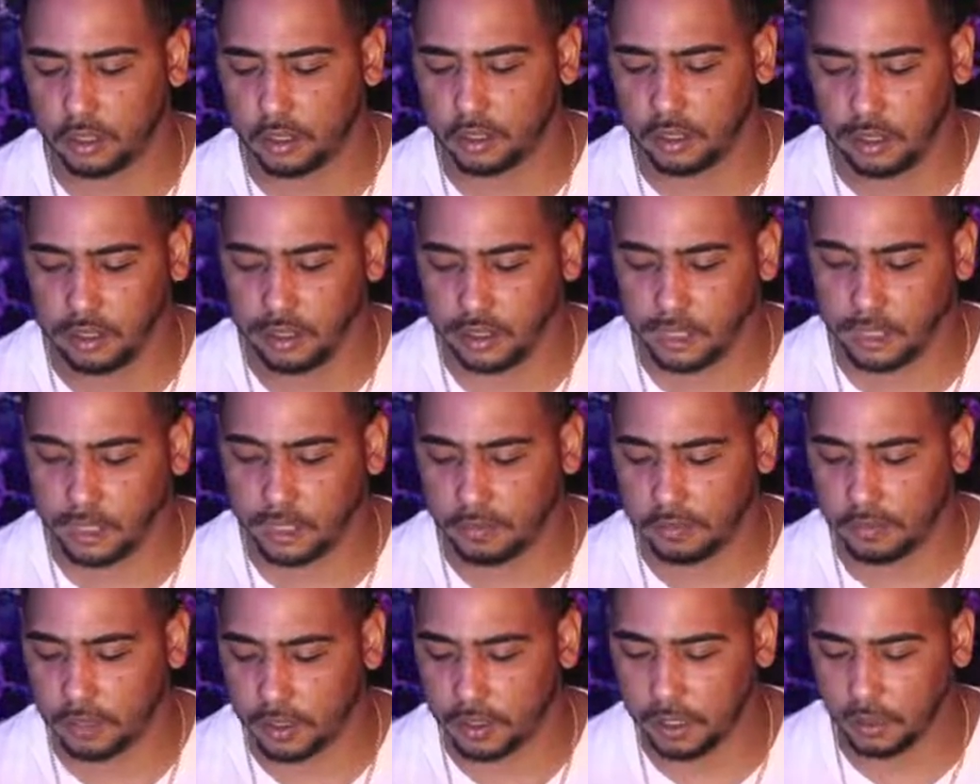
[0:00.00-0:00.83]

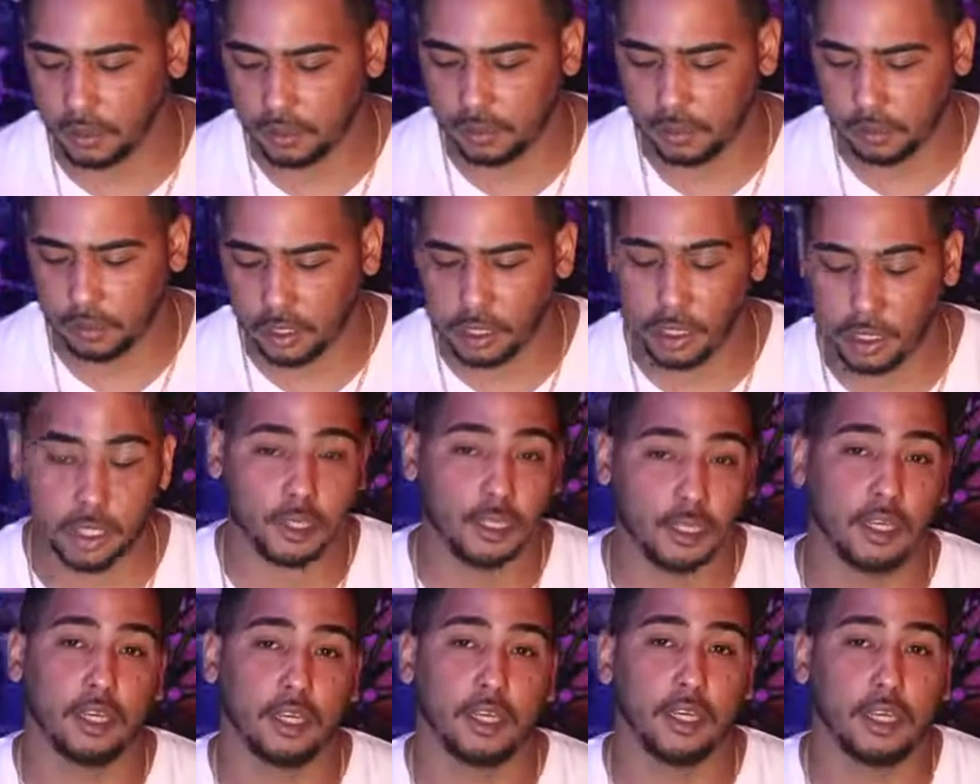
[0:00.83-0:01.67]
David,
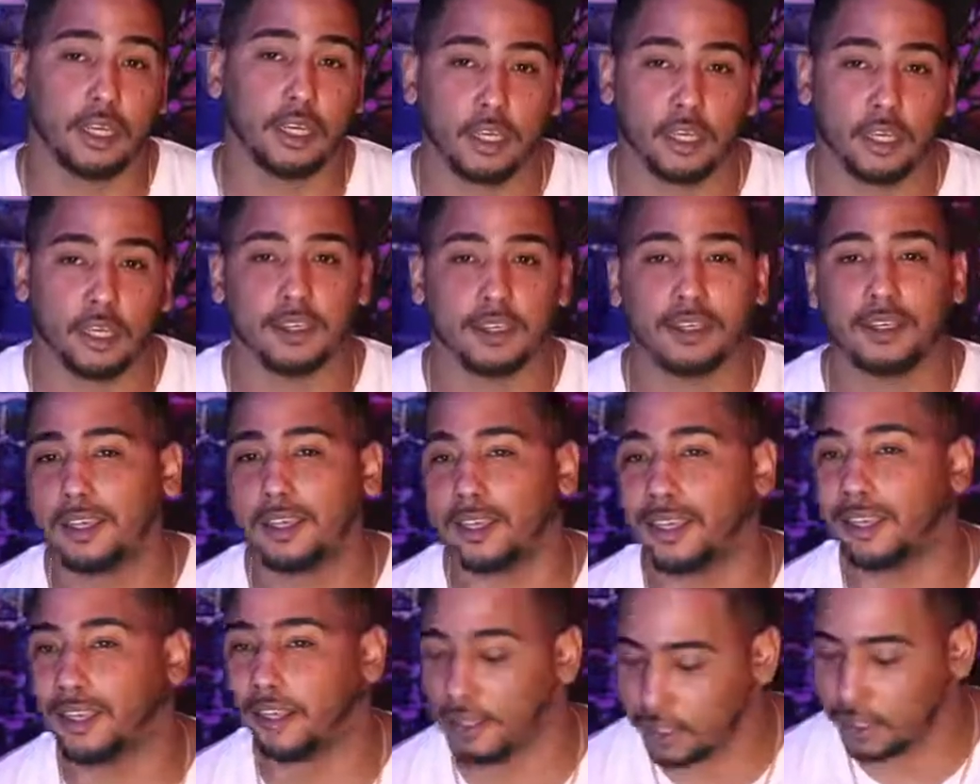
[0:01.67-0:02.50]
aka
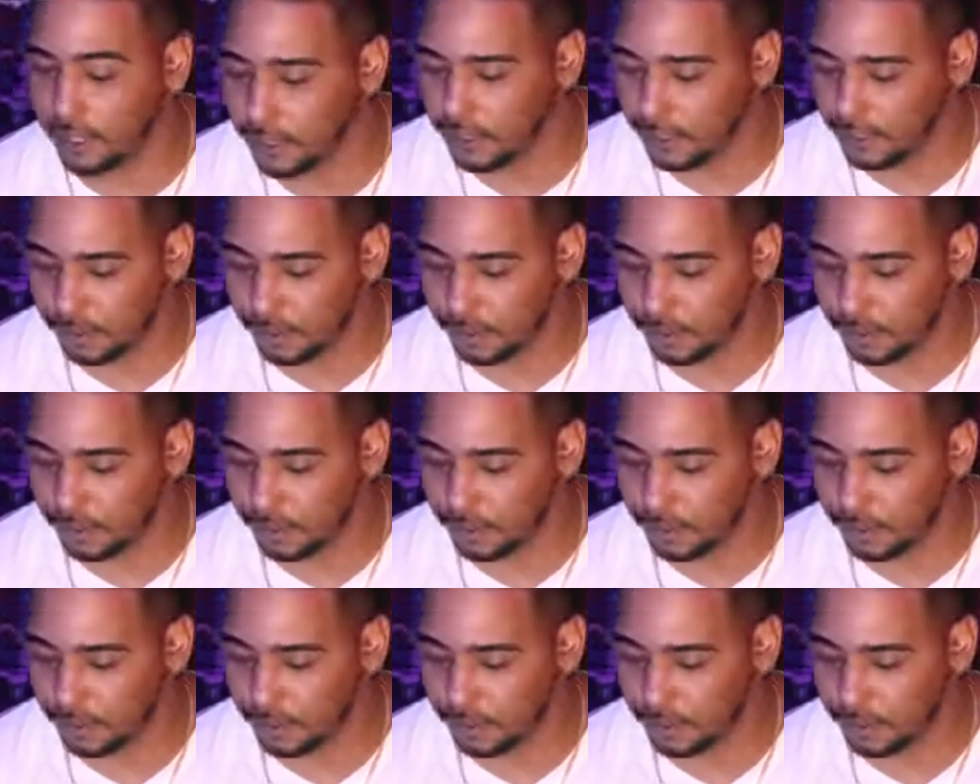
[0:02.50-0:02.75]
KD.